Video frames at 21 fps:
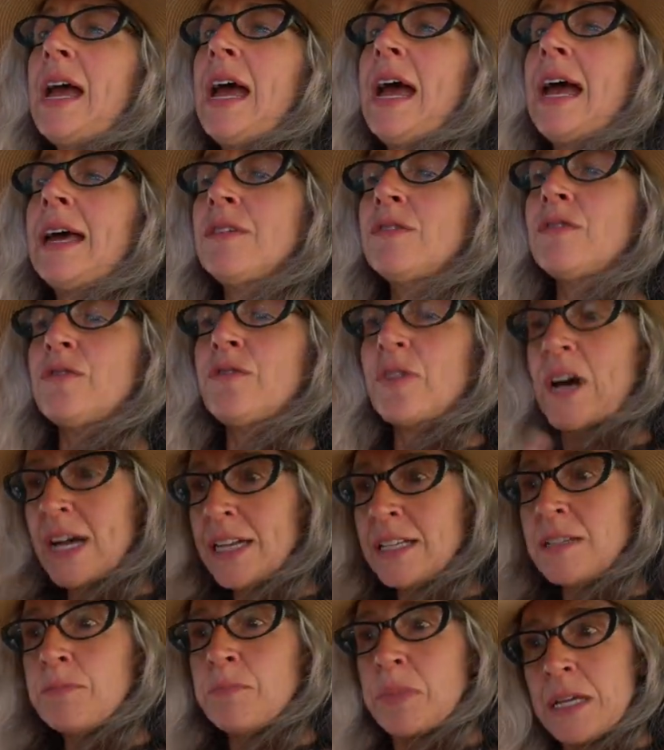and
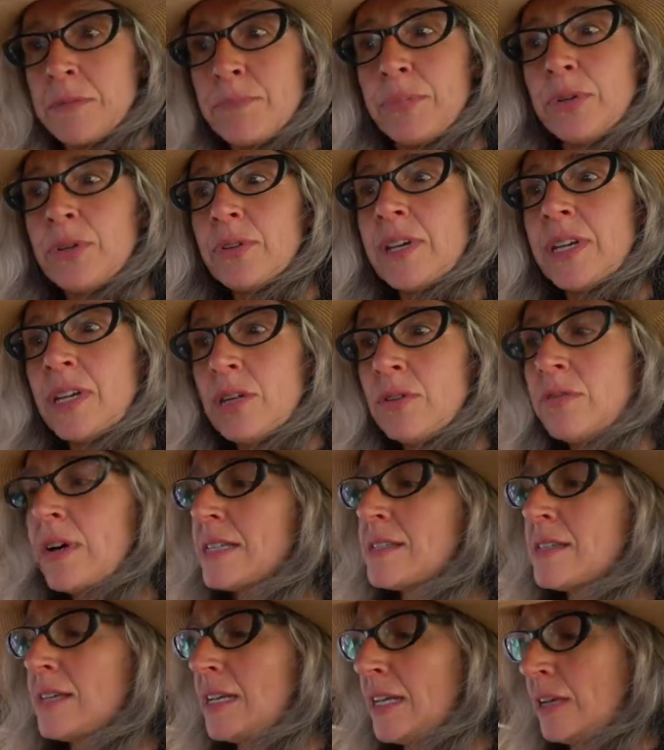find people that you
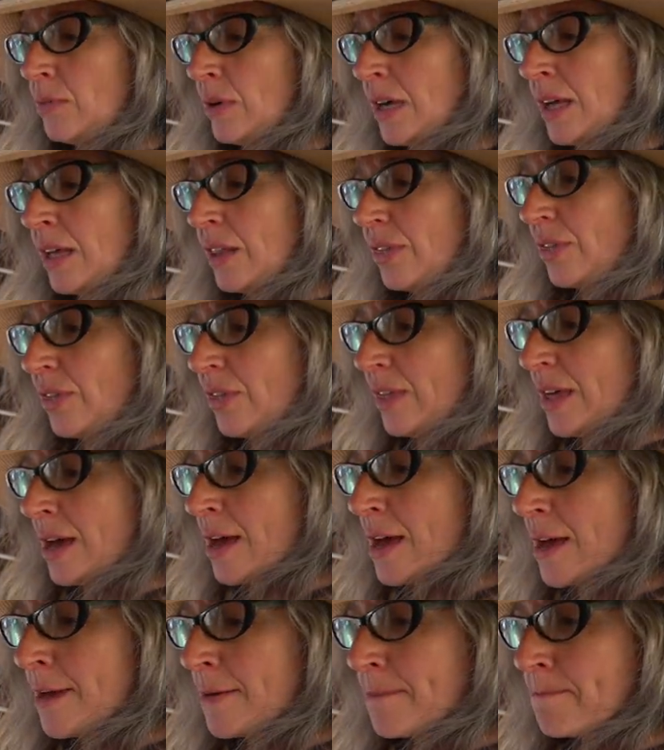resonate with
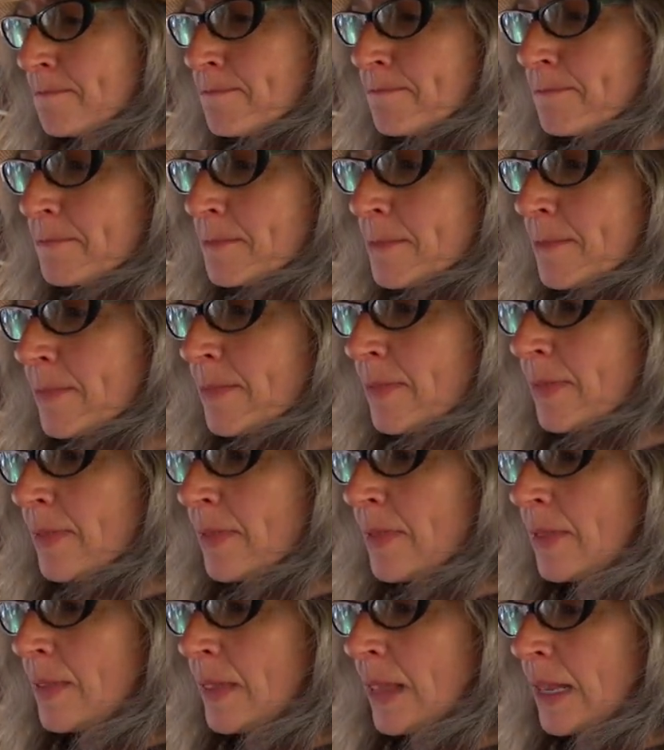
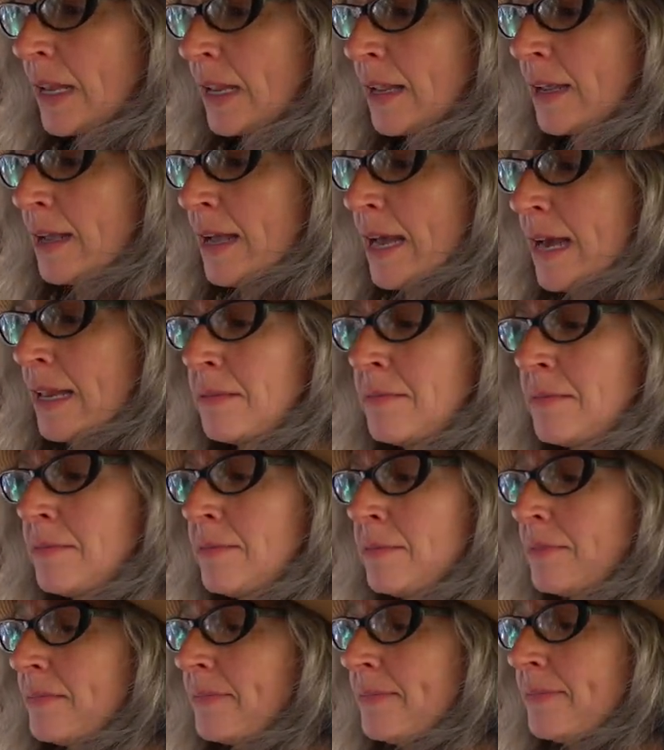um,
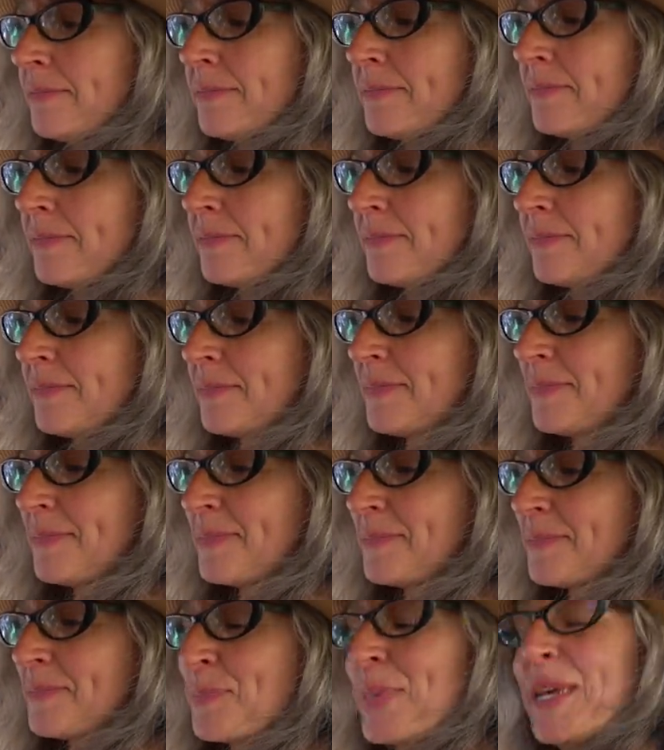
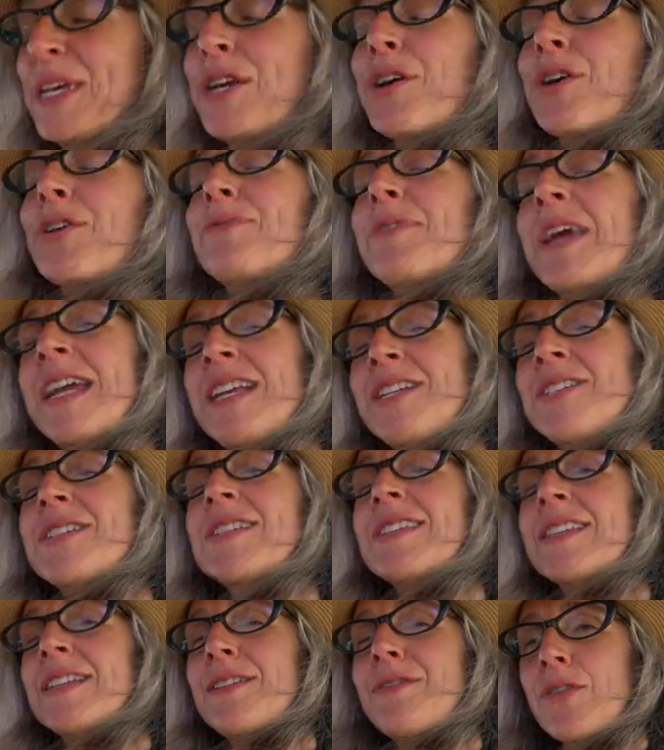and be
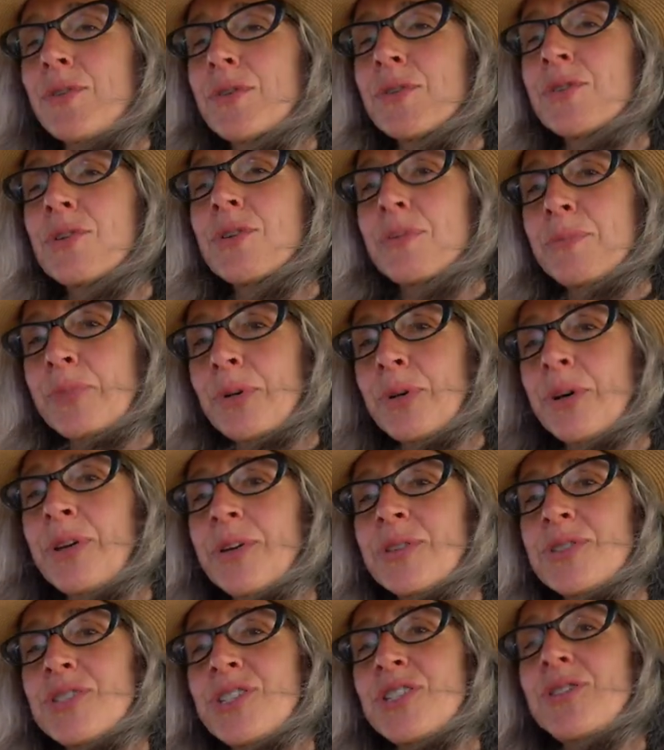courageously vulnerable
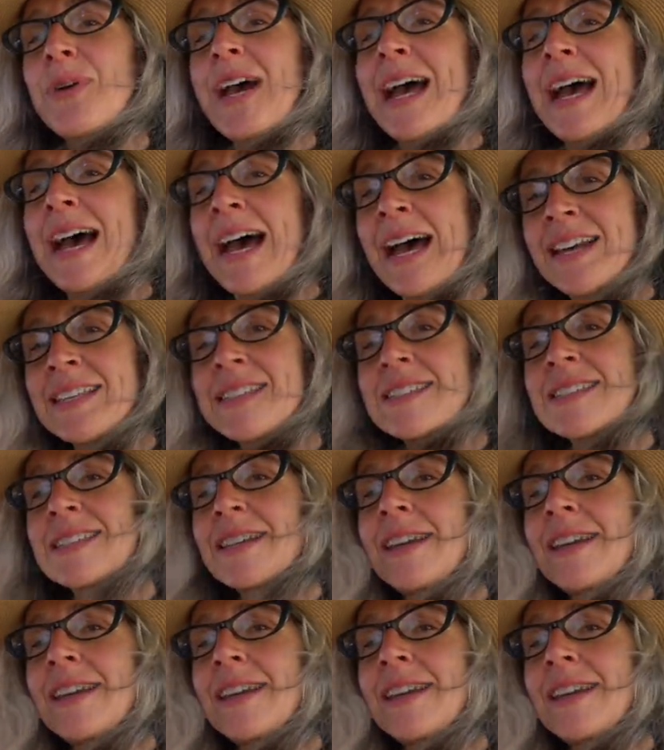to ask